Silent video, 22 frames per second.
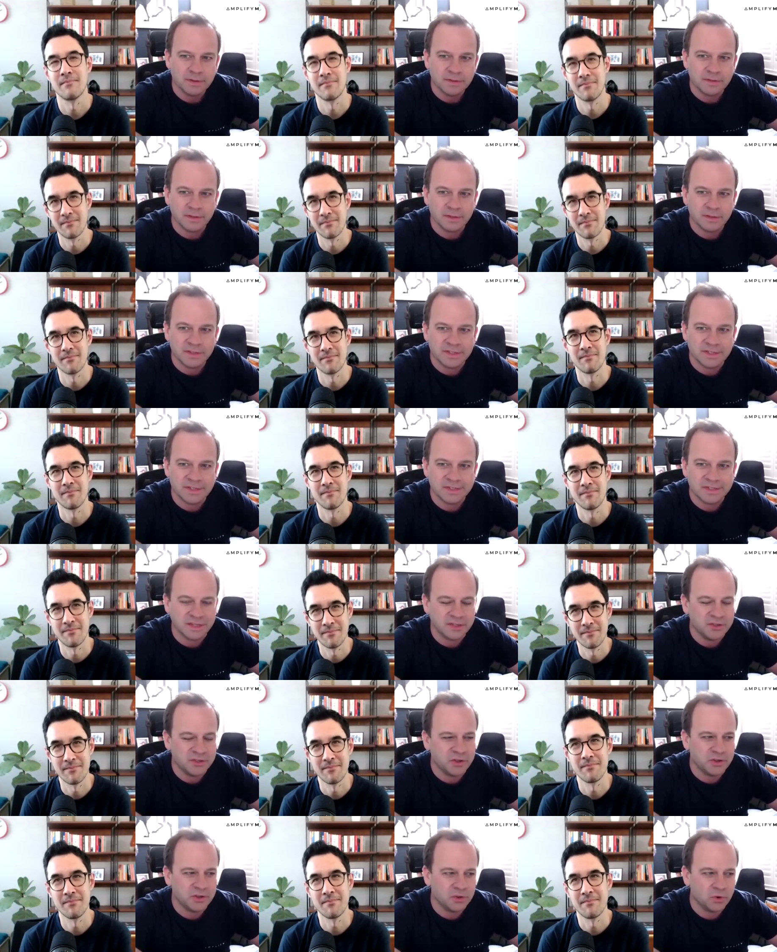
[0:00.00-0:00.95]
Speaker 1: so this is
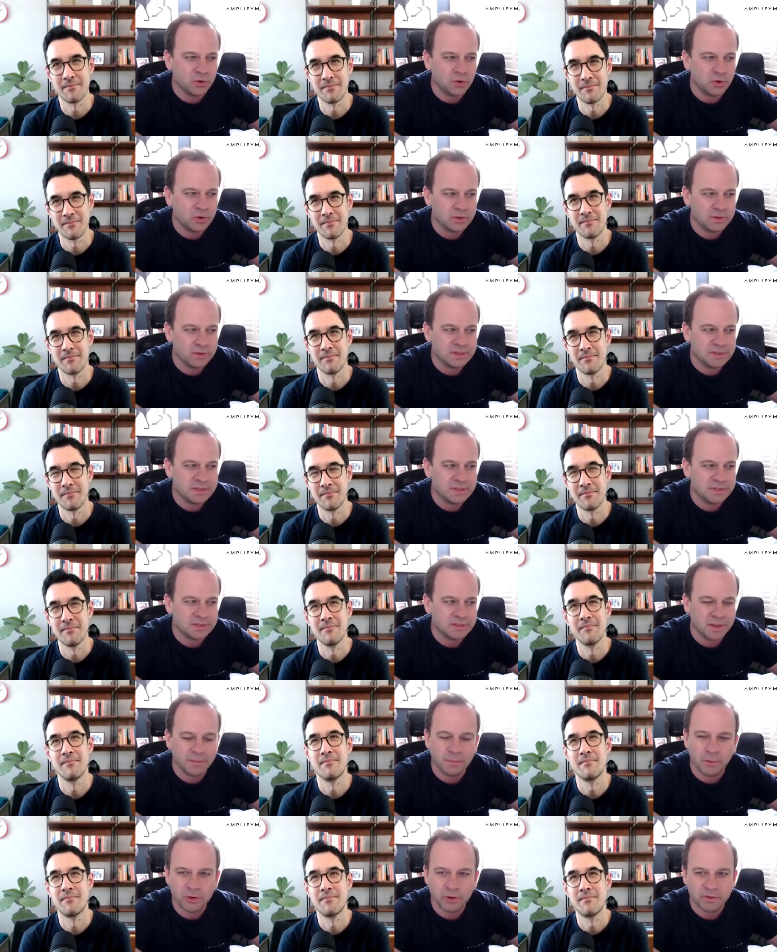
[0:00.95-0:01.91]
in New York. This is
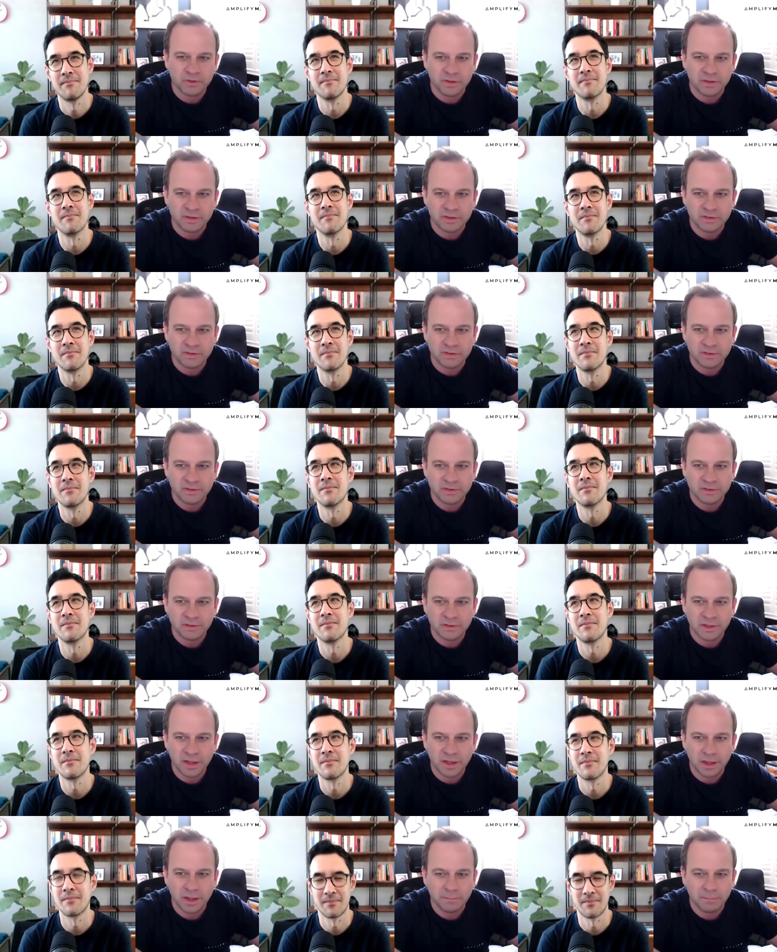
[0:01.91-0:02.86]
a commodities
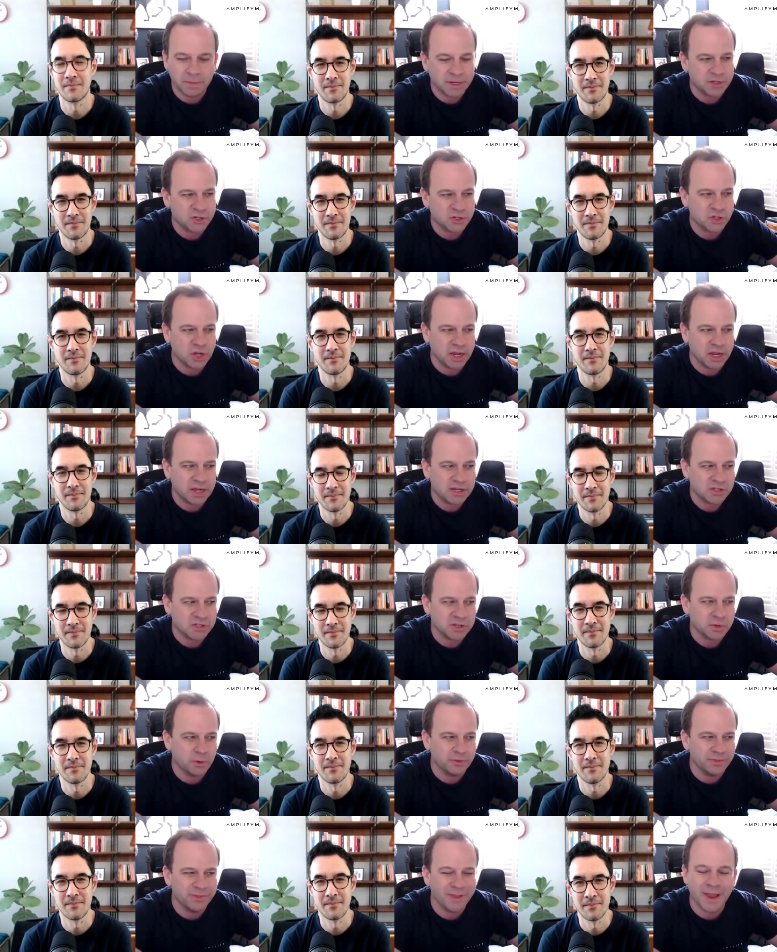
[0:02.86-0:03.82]
um,
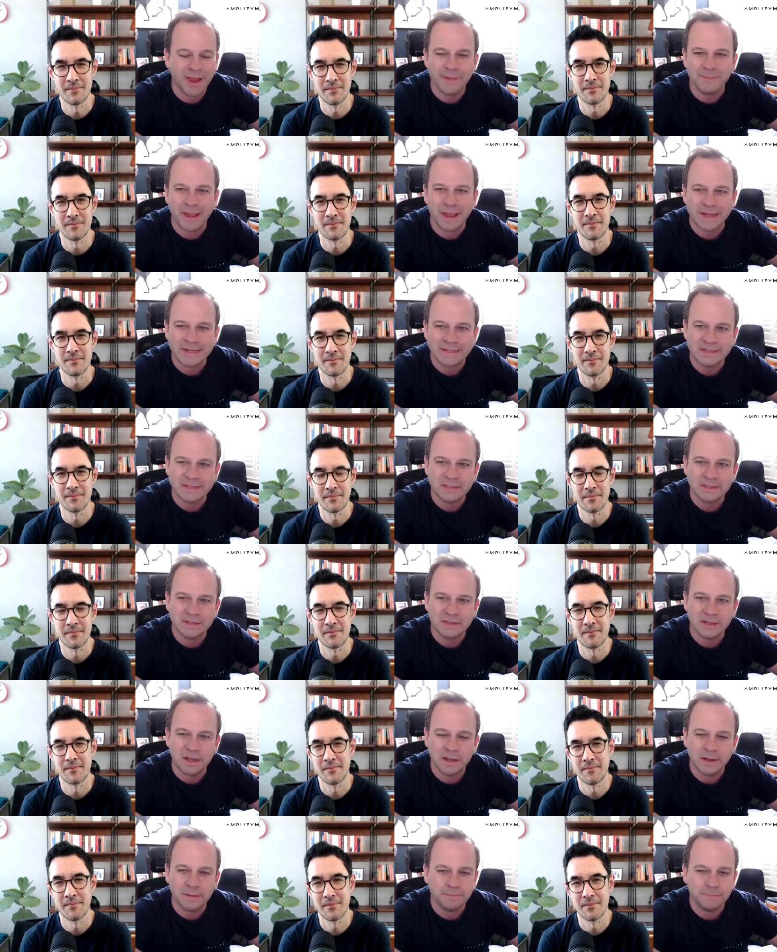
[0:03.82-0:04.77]
exchange. So on
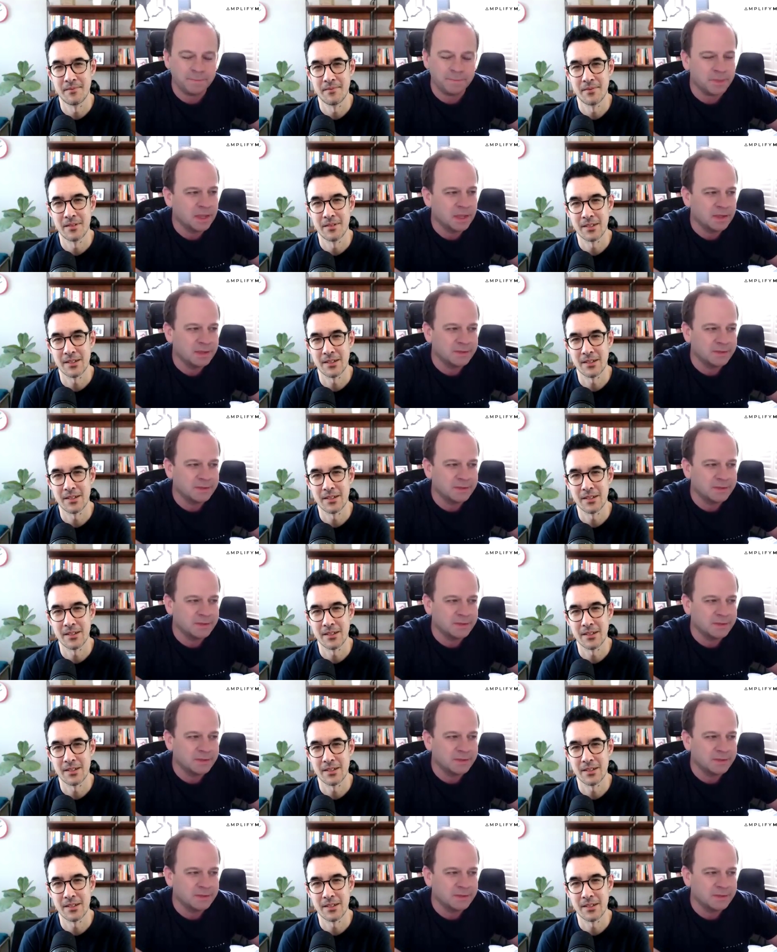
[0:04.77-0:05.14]
NYMEX, um,